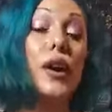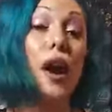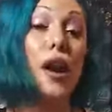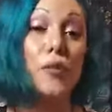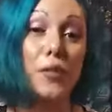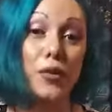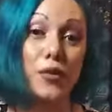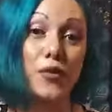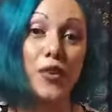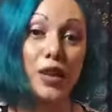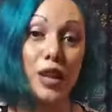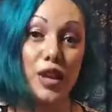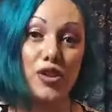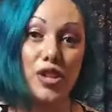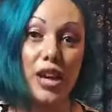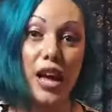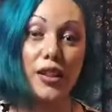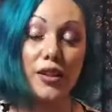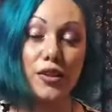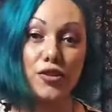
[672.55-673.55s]
I was feeling
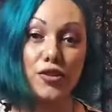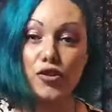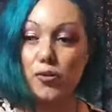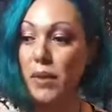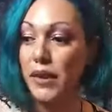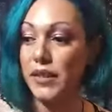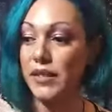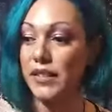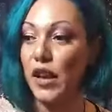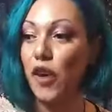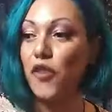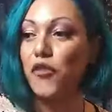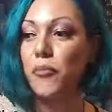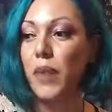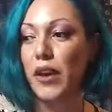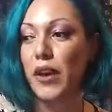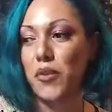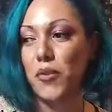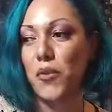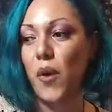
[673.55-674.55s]
challenged myself
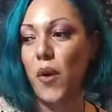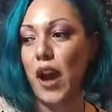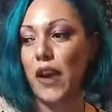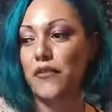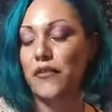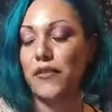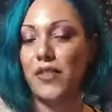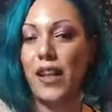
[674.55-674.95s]
by the wife.